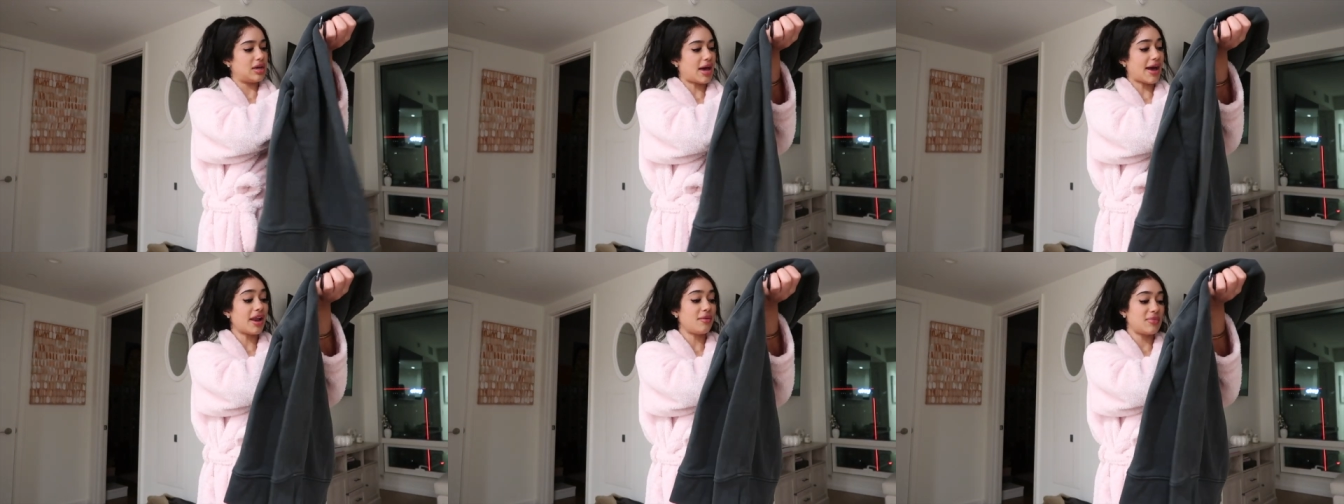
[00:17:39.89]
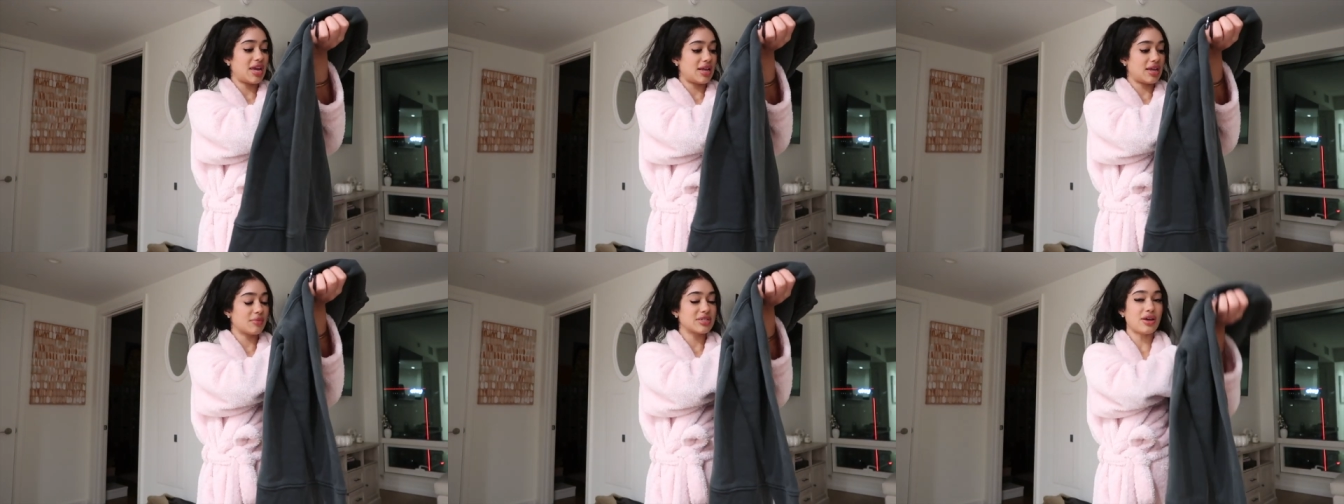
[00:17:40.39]
I got a
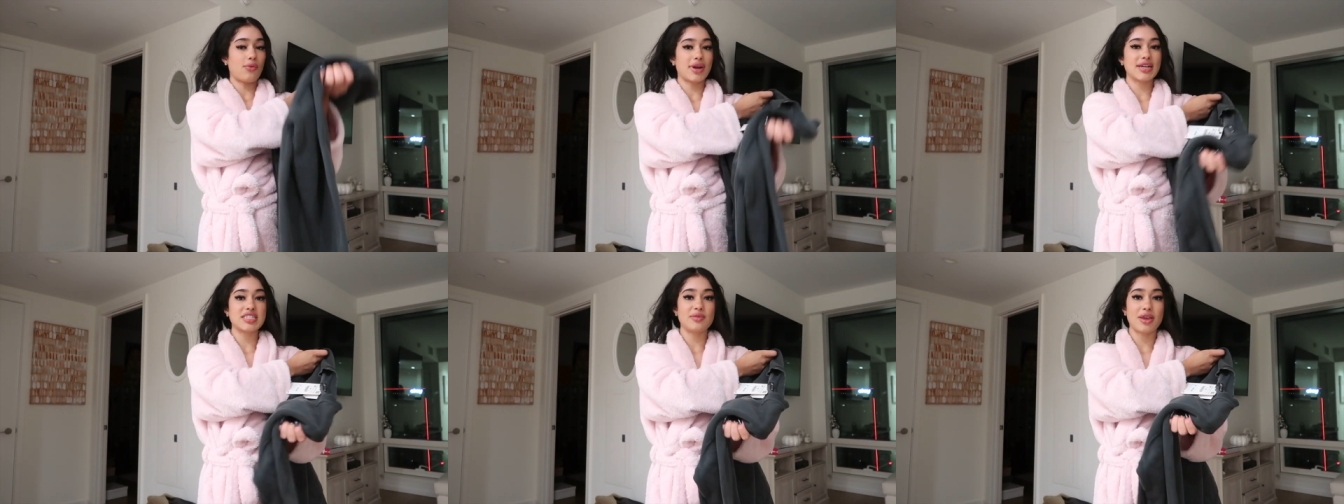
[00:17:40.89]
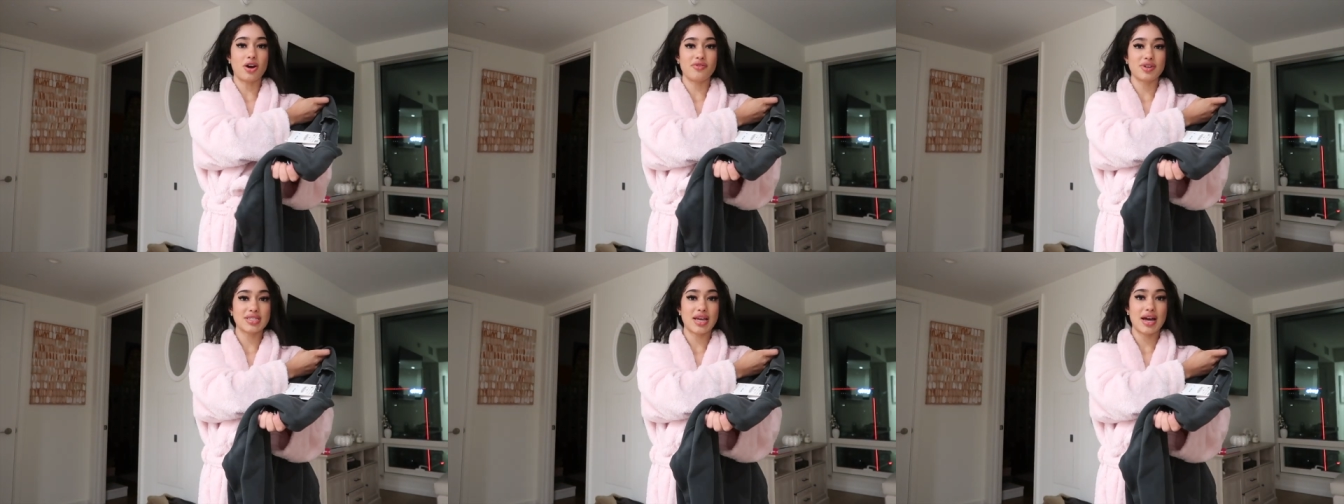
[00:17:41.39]
medium because I wanted it to be
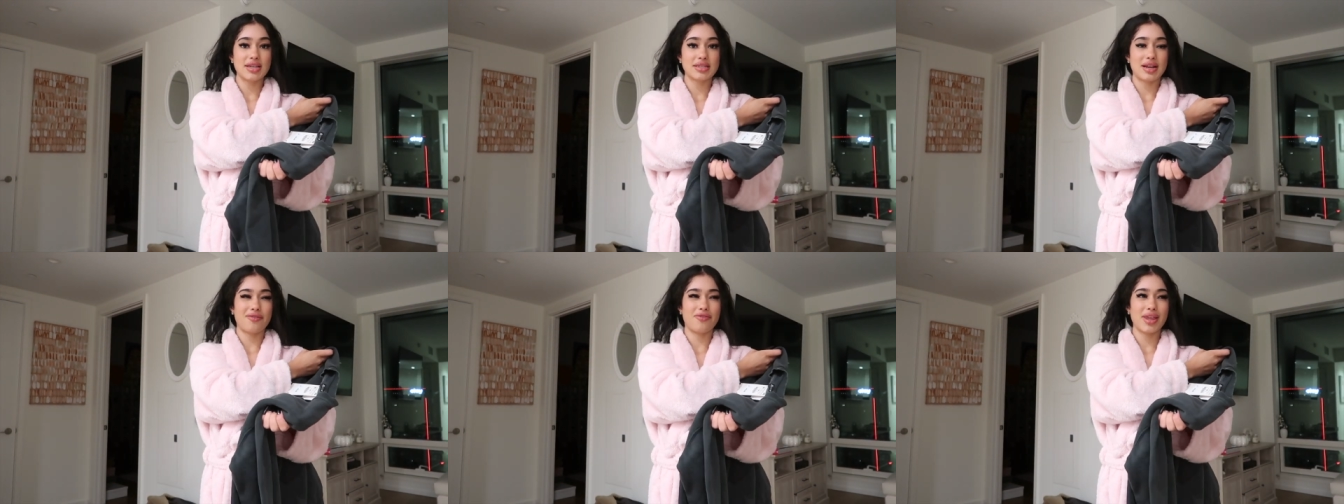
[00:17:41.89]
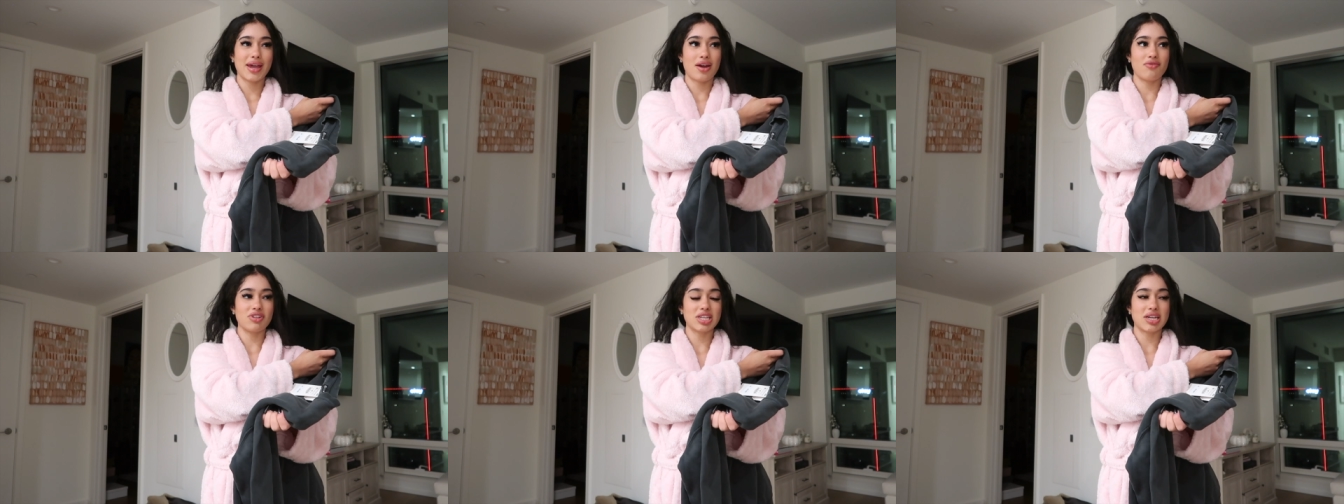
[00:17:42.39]
oversized and I feel like I
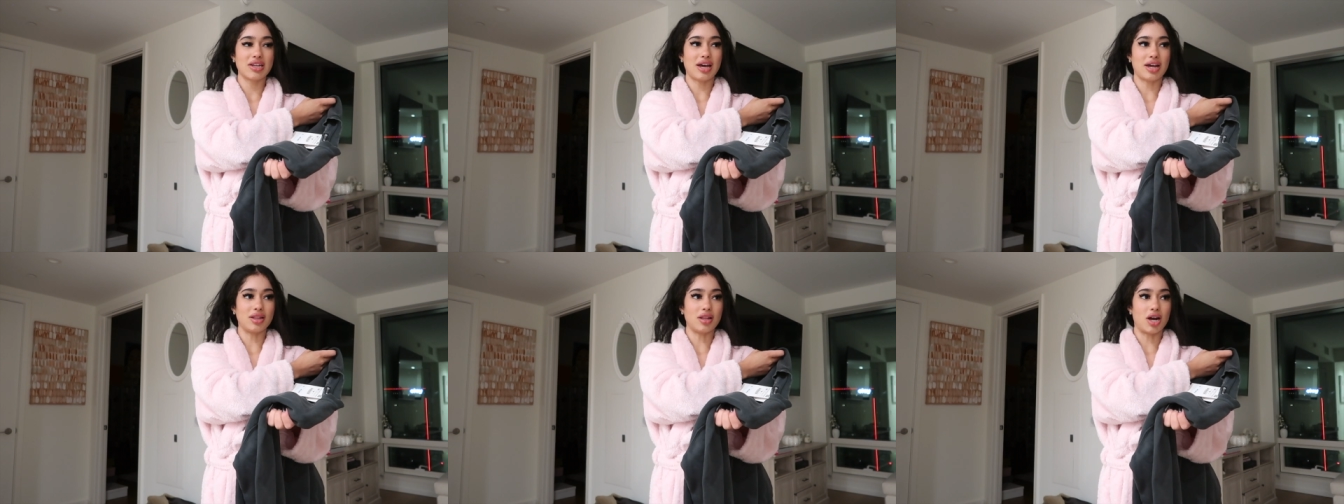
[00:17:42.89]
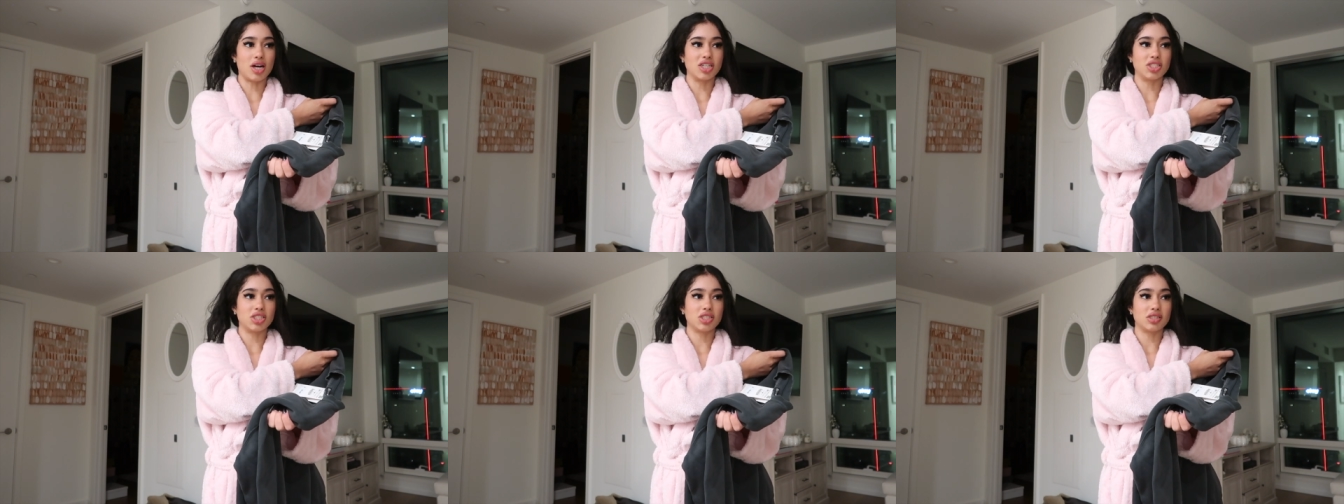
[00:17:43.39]
really could have got a
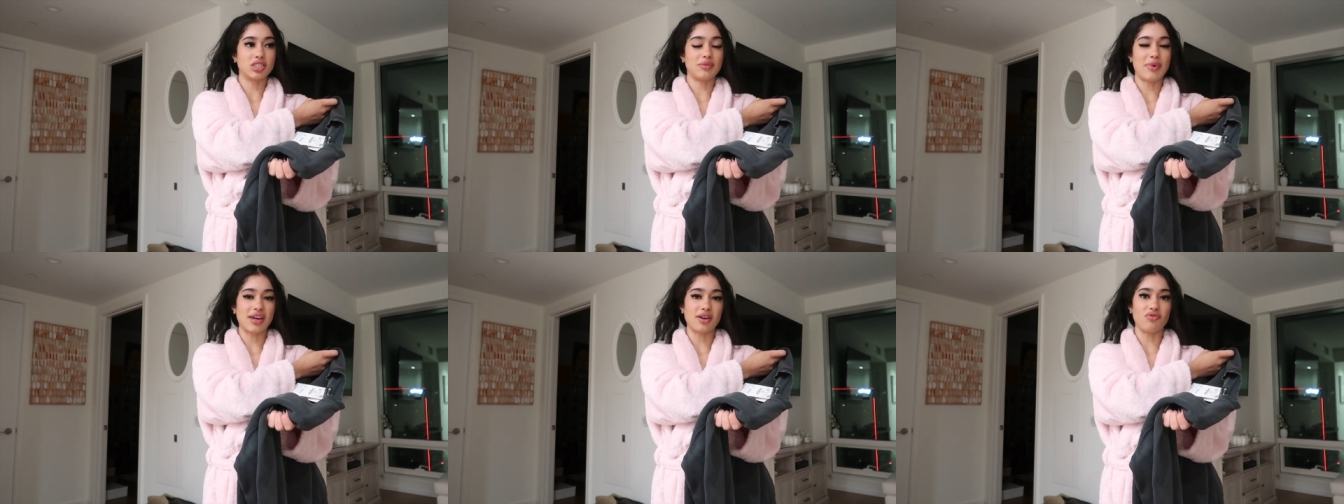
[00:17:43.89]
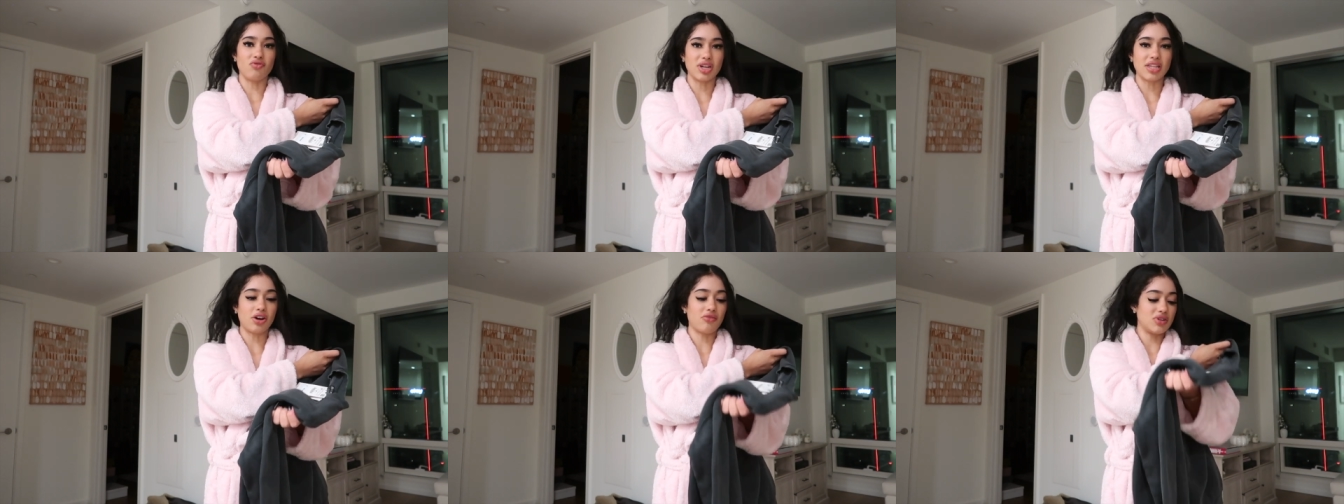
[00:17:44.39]
large to make it
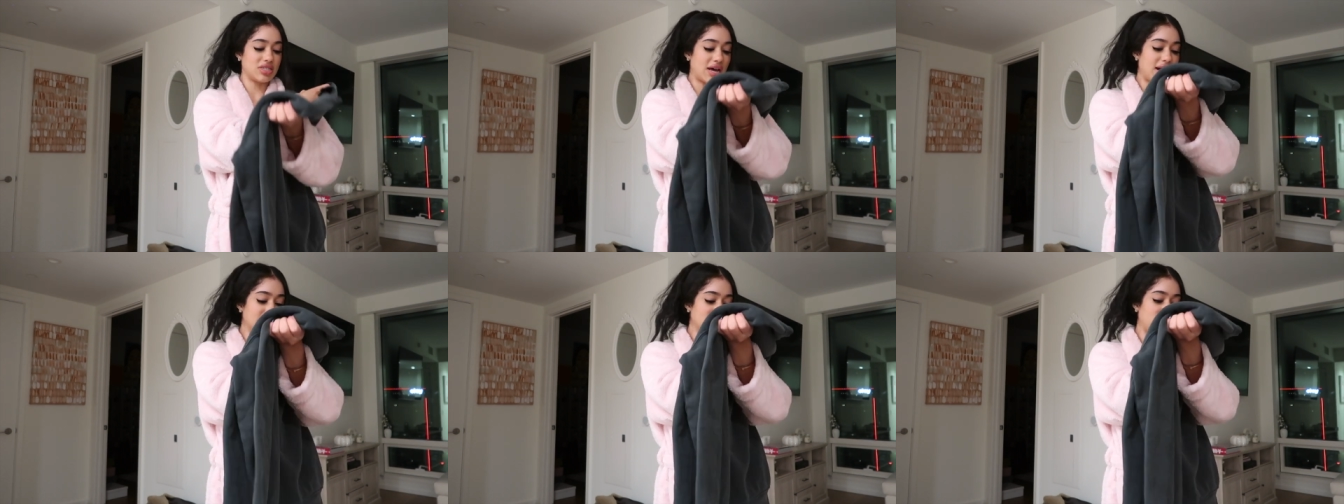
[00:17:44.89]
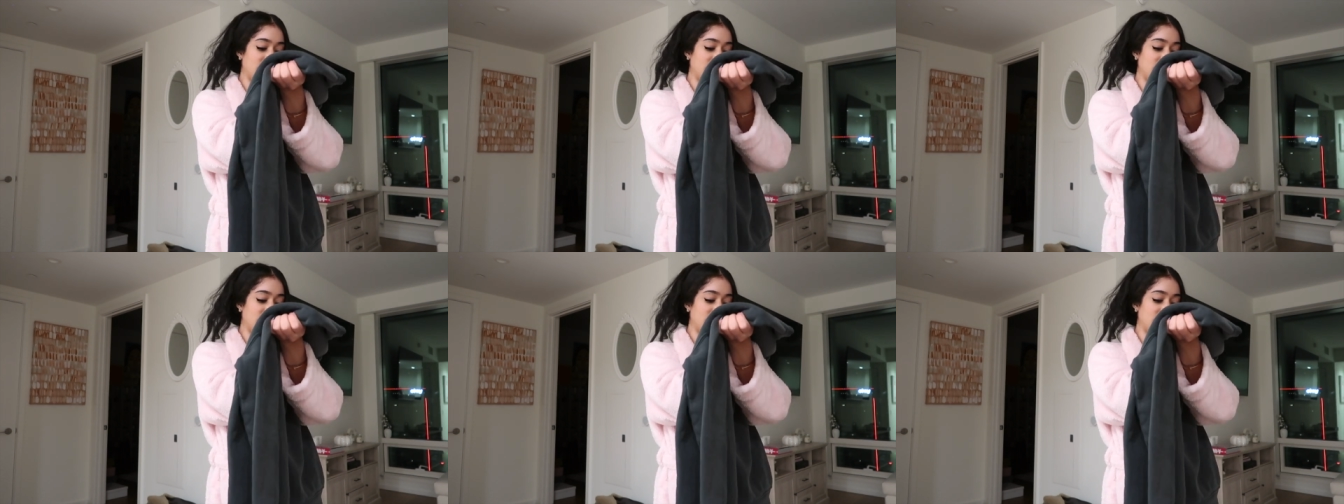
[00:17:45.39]
really oversized.